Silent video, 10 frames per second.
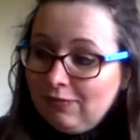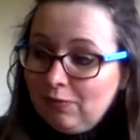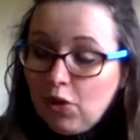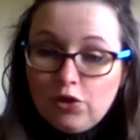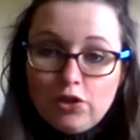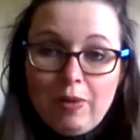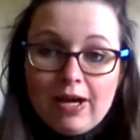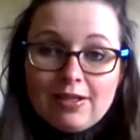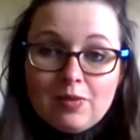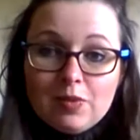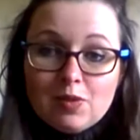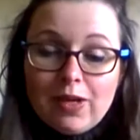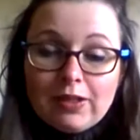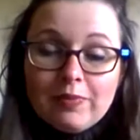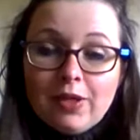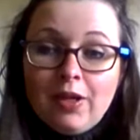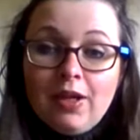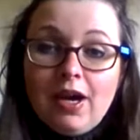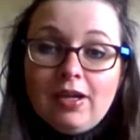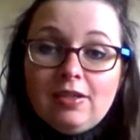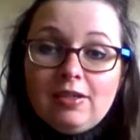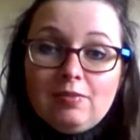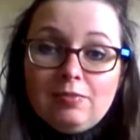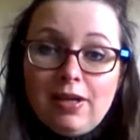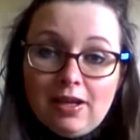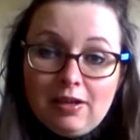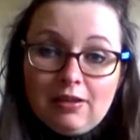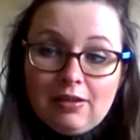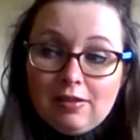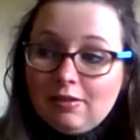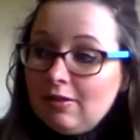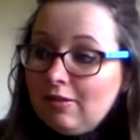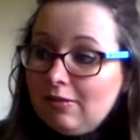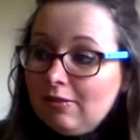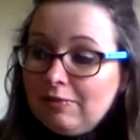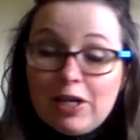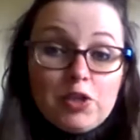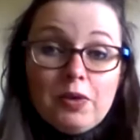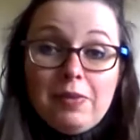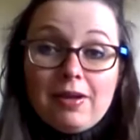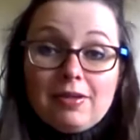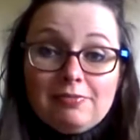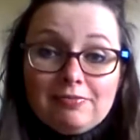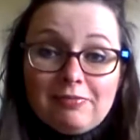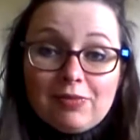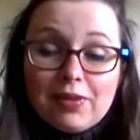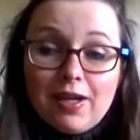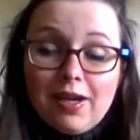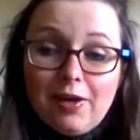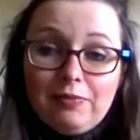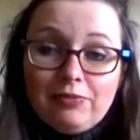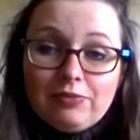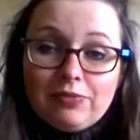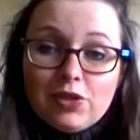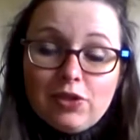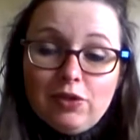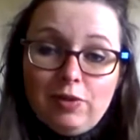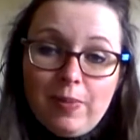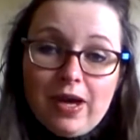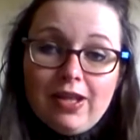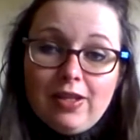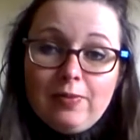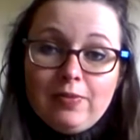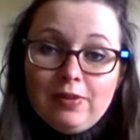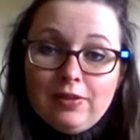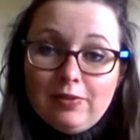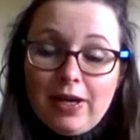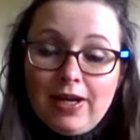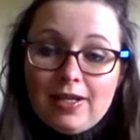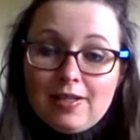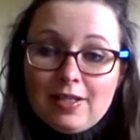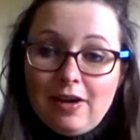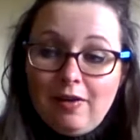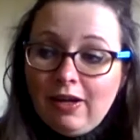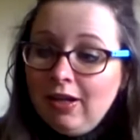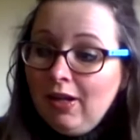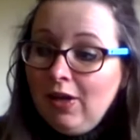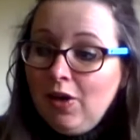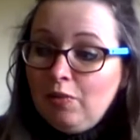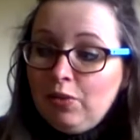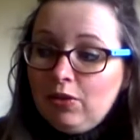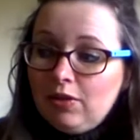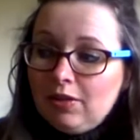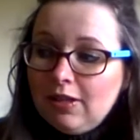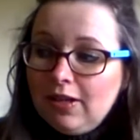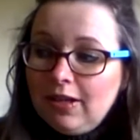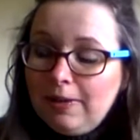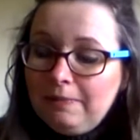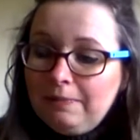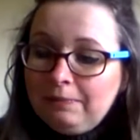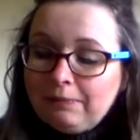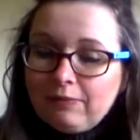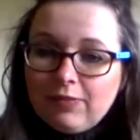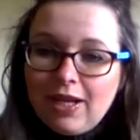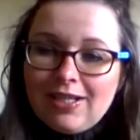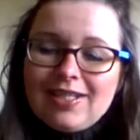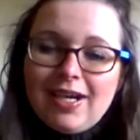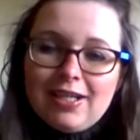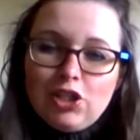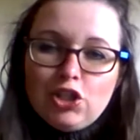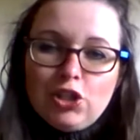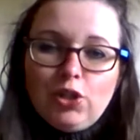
wardrobe items as well, and make do and mend, so repair them where necessary. But I decided